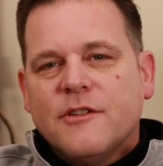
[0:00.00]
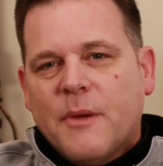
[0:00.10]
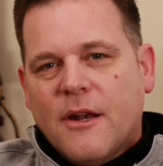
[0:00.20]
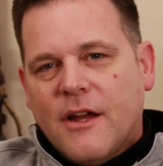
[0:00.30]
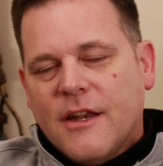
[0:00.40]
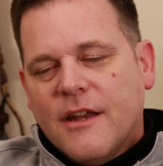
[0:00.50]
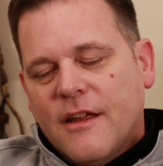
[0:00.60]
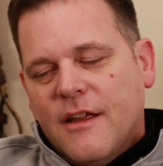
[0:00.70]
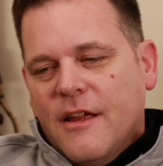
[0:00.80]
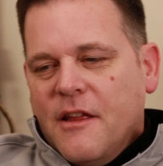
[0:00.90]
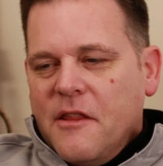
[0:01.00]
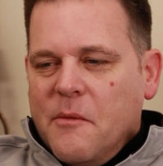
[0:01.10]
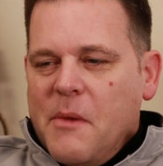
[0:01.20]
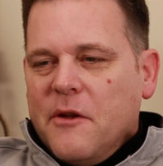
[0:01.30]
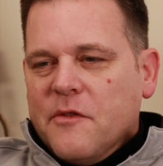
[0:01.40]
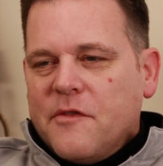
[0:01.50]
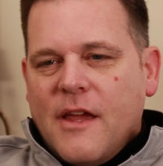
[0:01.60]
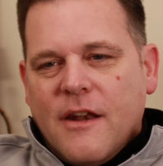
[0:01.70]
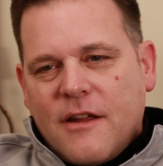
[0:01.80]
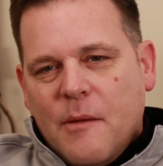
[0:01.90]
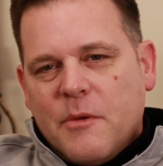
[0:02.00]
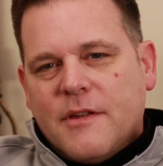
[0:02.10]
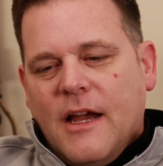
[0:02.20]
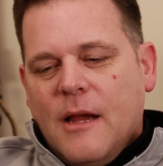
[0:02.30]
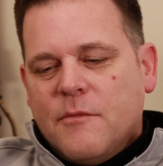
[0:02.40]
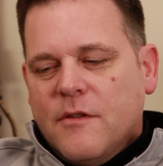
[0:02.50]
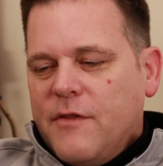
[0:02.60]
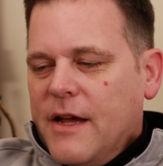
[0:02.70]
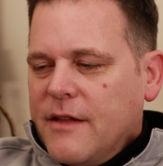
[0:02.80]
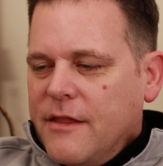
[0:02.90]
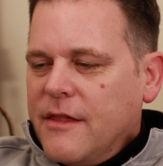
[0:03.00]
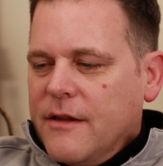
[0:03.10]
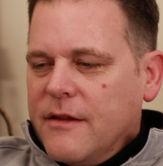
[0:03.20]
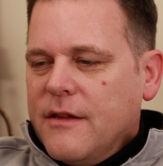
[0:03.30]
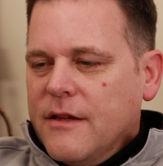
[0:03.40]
He's been on the medal stand a couple times. In fact, I think